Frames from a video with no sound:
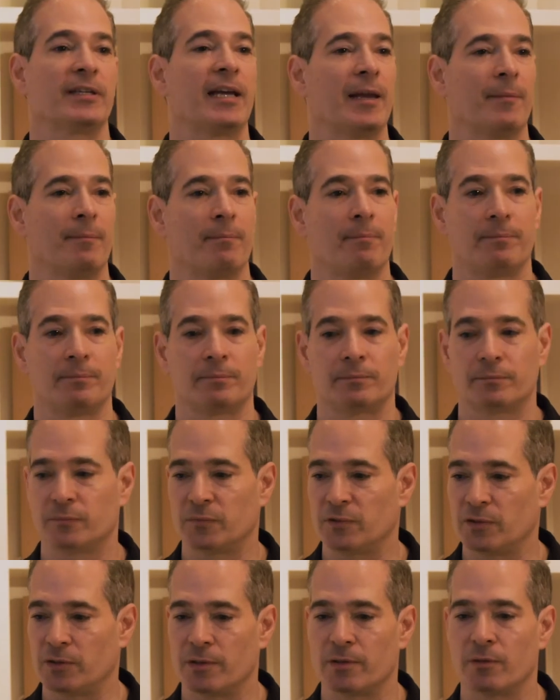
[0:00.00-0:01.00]
can
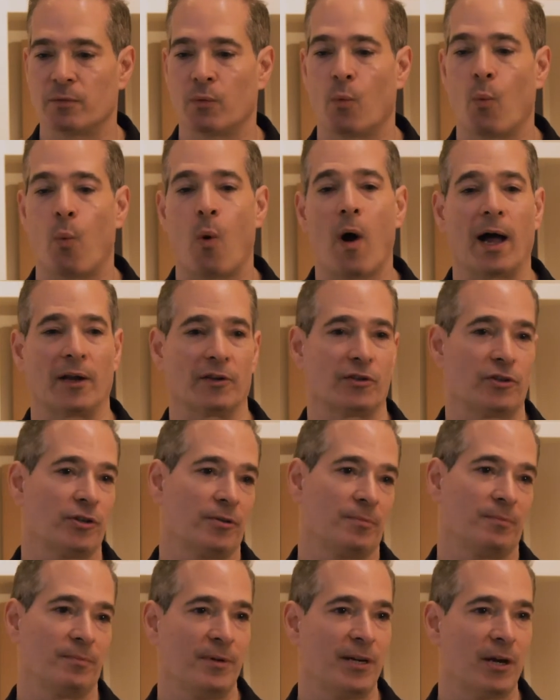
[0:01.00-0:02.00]

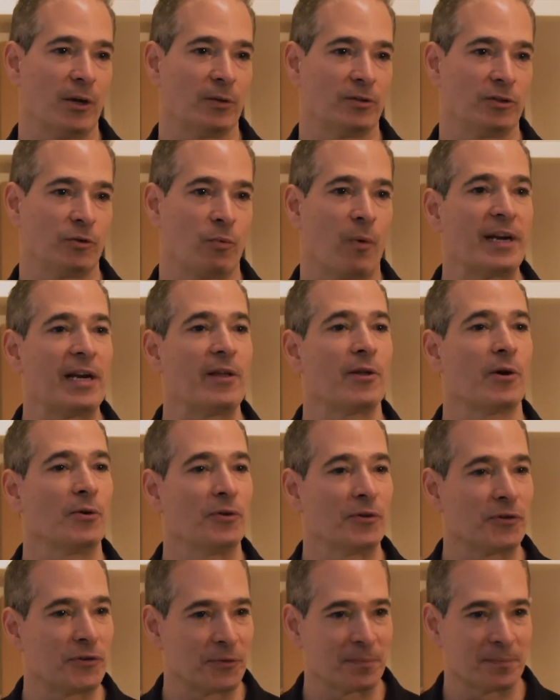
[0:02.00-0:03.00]
watch 20 of
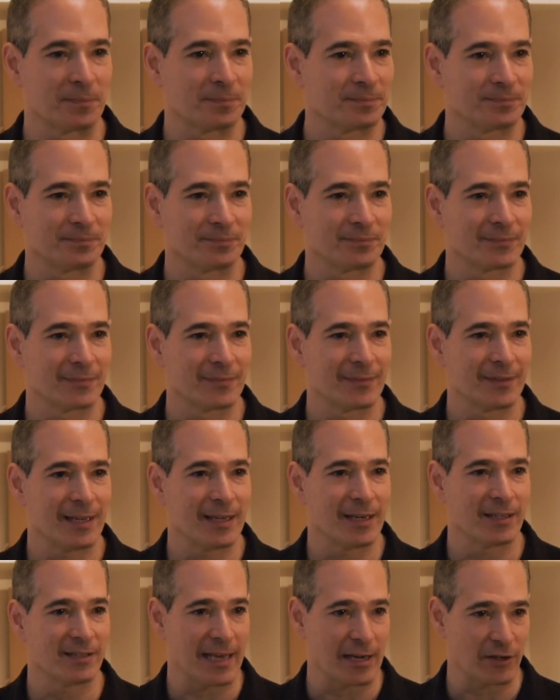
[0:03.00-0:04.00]
those
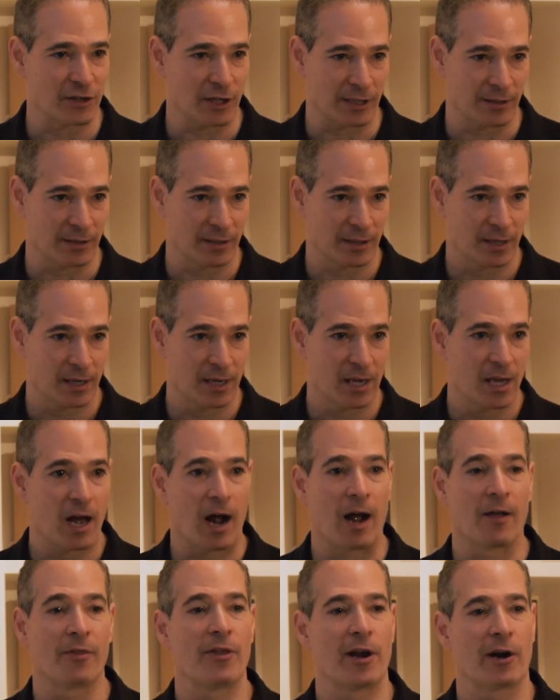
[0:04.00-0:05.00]
in a session
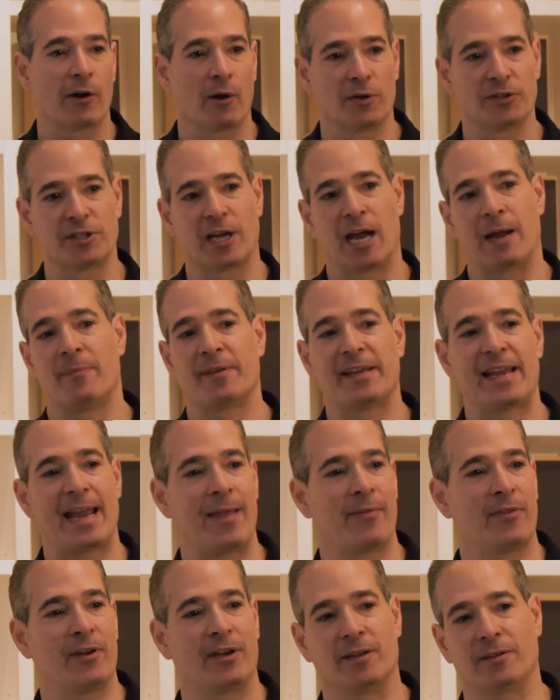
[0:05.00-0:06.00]
on their own time. The
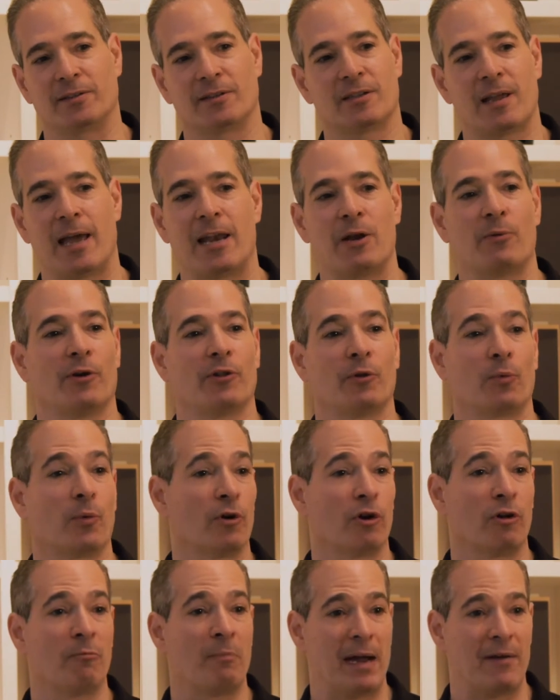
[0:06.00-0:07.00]
candidate anywhere in the
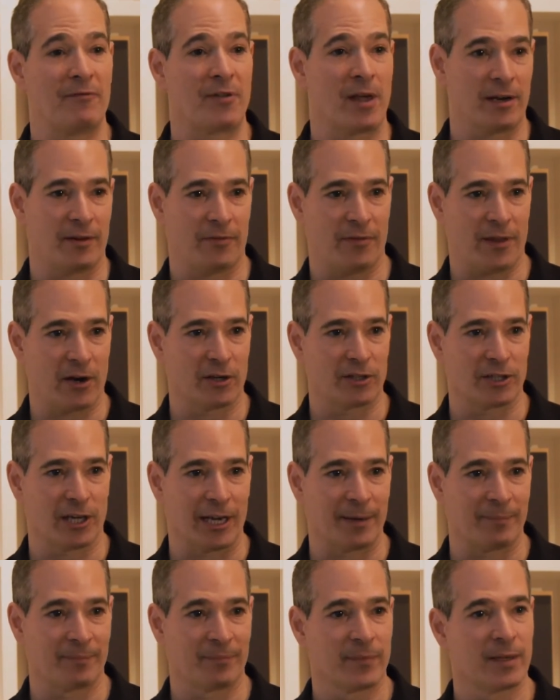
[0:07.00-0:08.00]
world may have done it in their
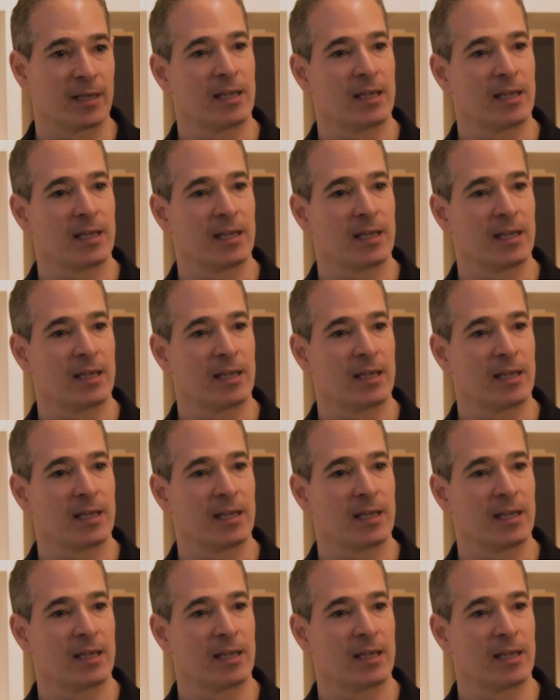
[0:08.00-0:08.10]
time,